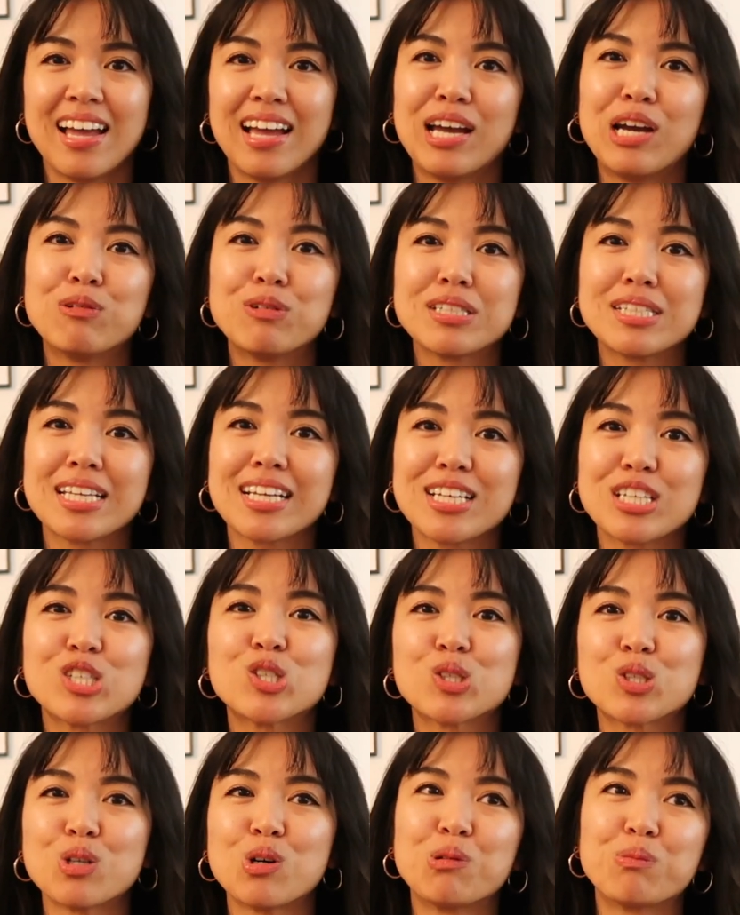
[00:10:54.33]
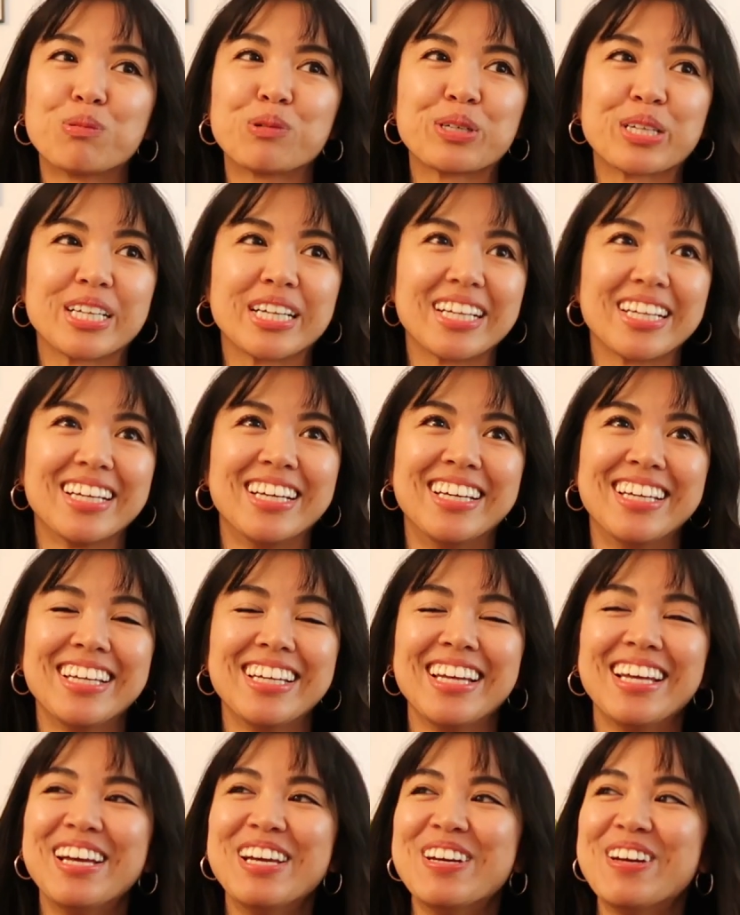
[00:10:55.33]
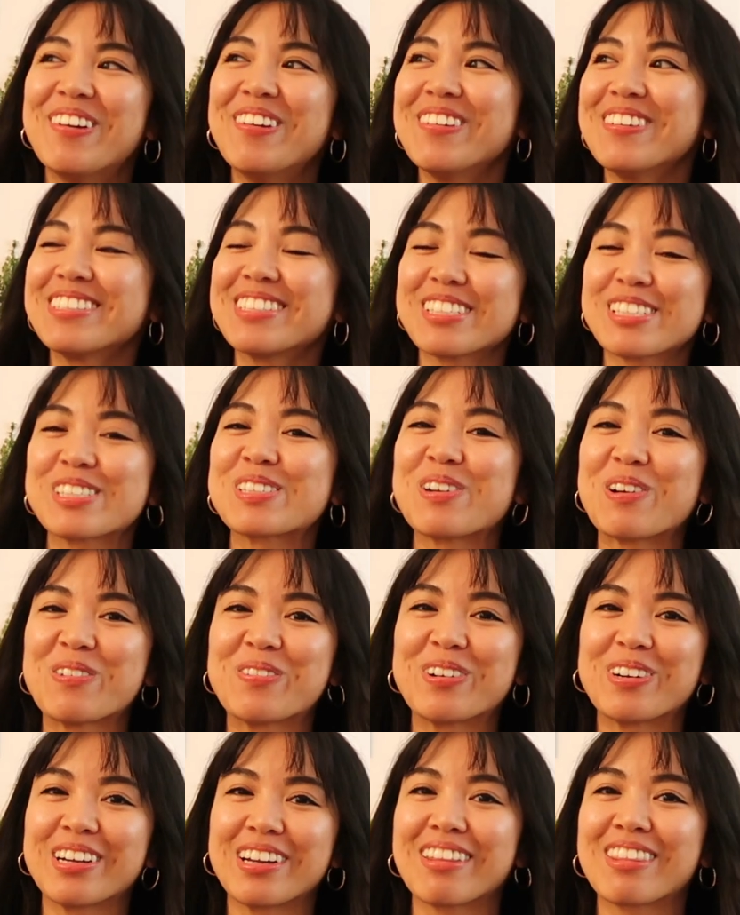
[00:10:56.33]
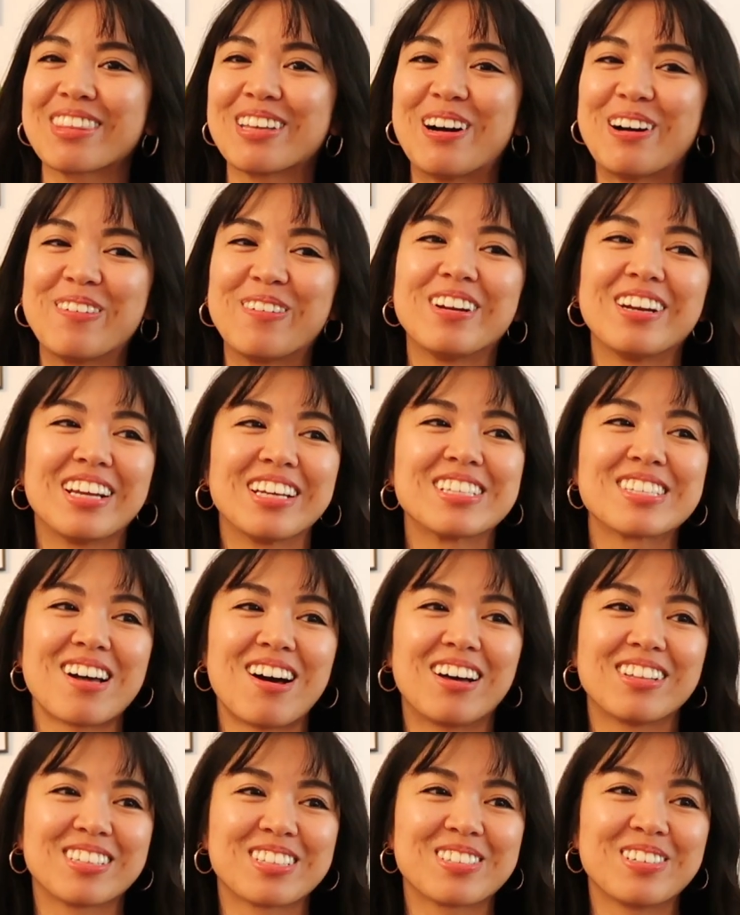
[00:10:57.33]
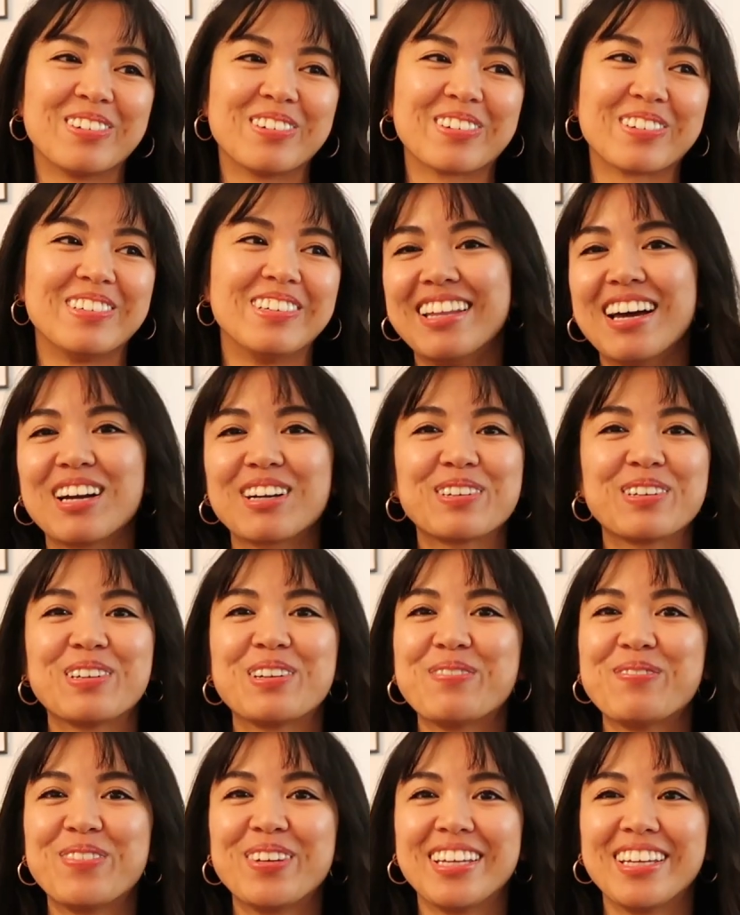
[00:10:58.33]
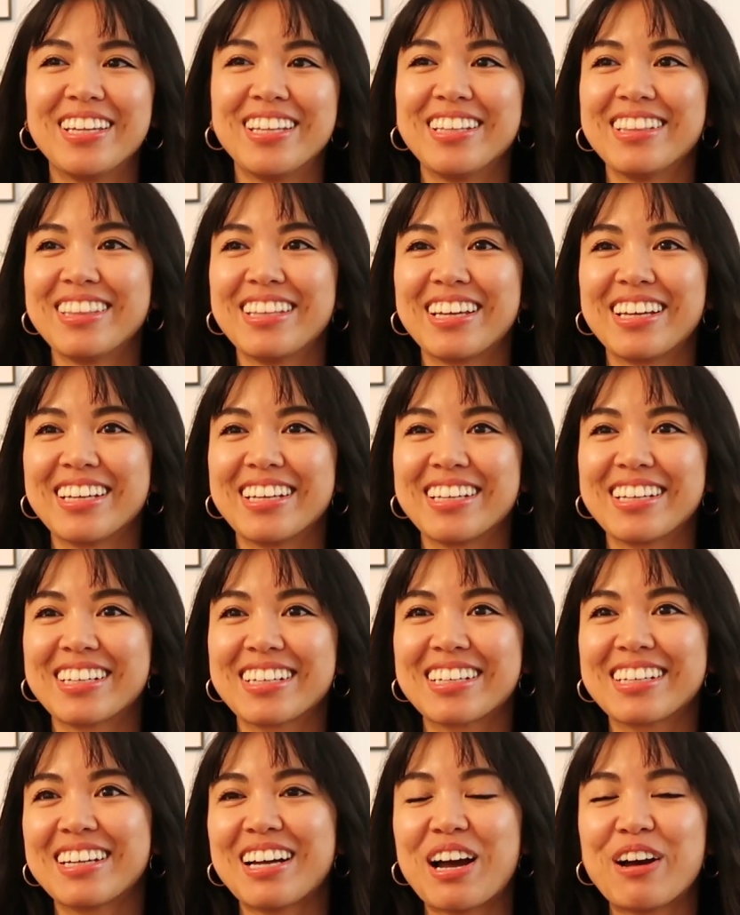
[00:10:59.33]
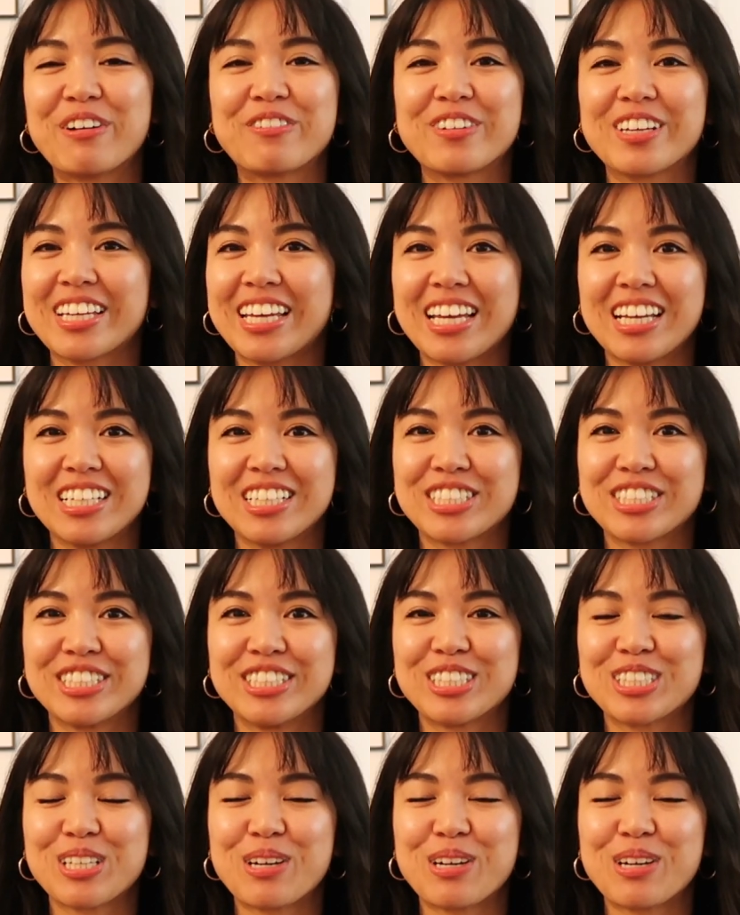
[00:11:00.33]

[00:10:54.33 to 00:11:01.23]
it was like a sobering, it was a sobering thought when I saw the total. That could have been like a vacation